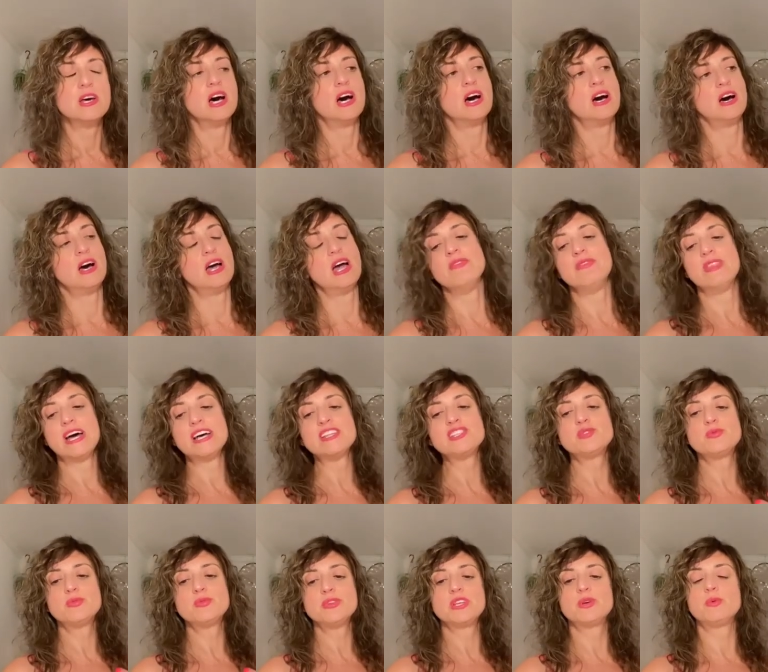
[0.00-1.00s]
Uh, and
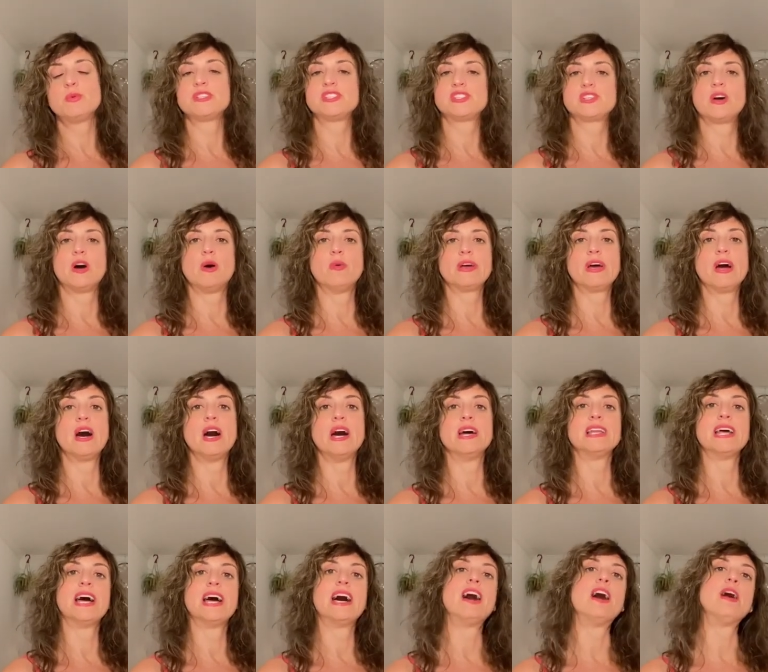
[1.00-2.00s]
that's really what's going
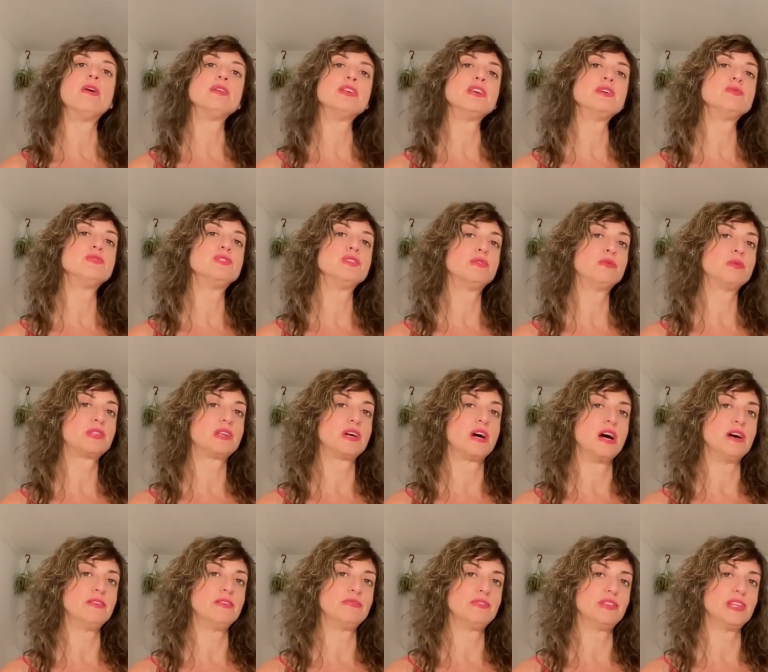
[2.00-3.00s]
on. How do you deal with
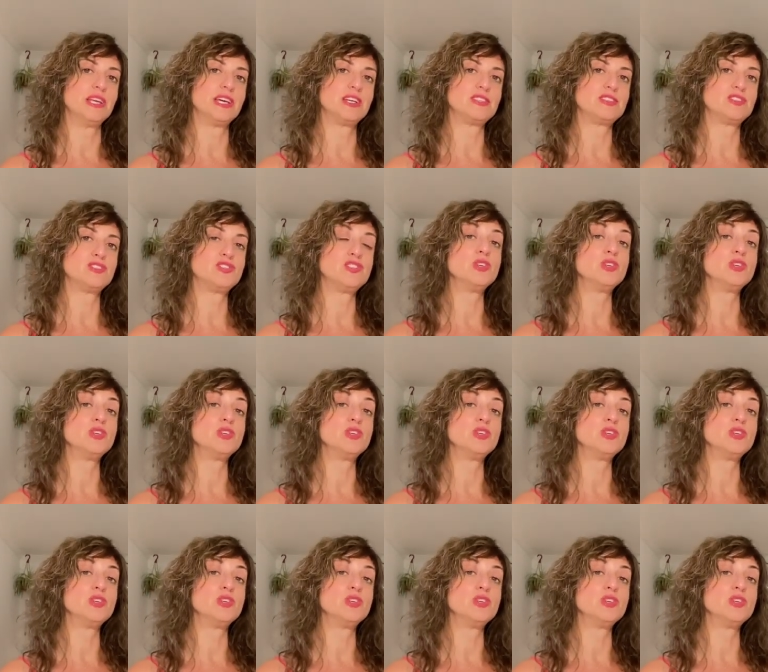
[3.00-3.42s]
conflict?